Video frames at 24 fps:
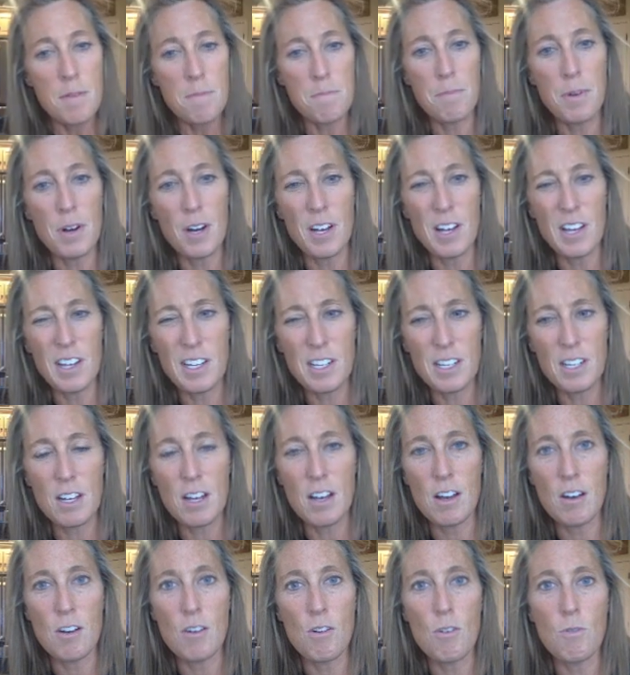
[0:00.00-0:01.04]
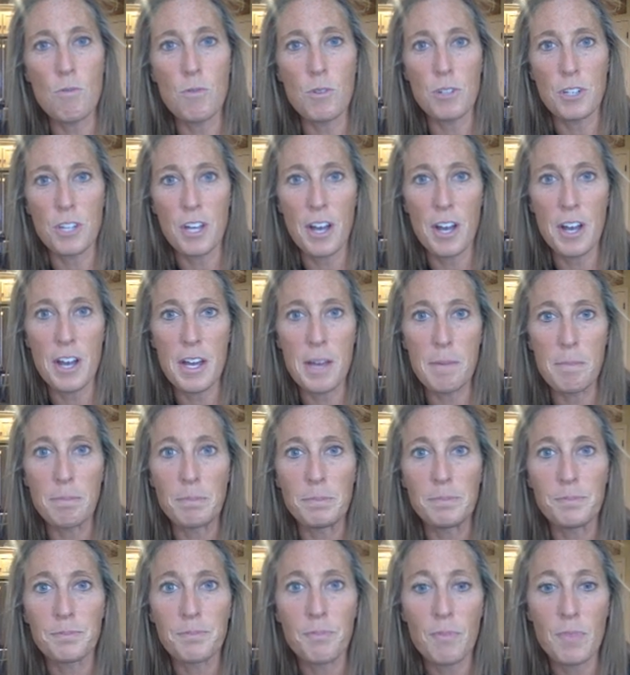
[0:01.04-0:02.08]
but over time,
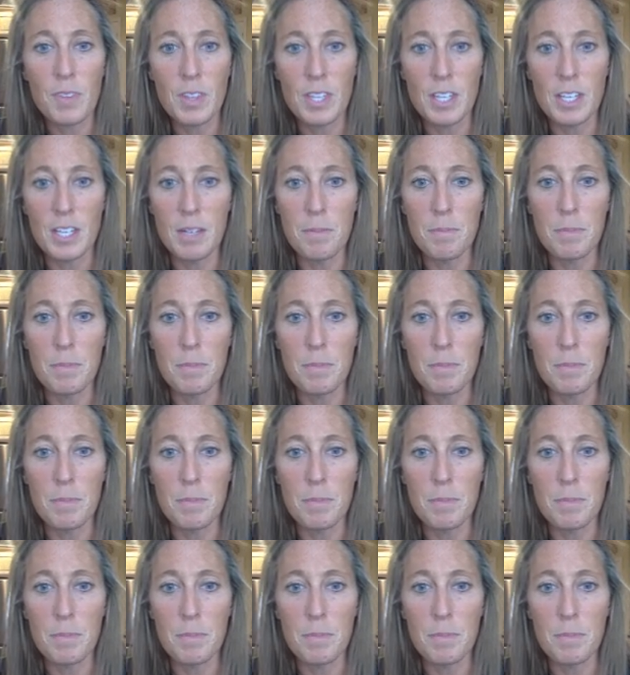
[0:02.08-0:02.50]
the